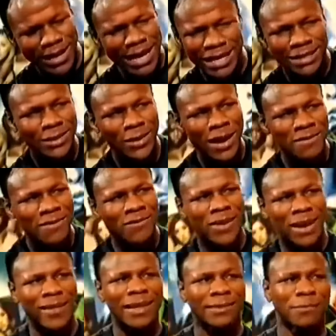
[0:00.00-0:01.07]
Well, that isn't
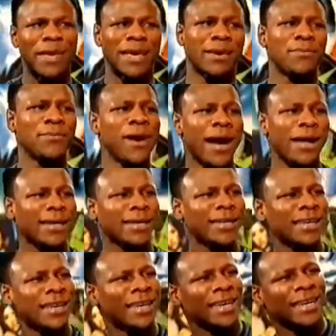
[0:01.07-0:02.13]
having fun, that's being a prat.
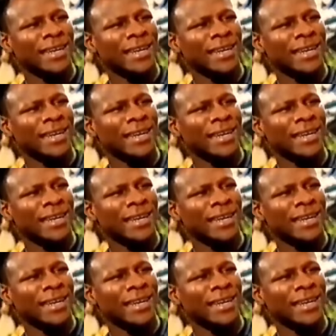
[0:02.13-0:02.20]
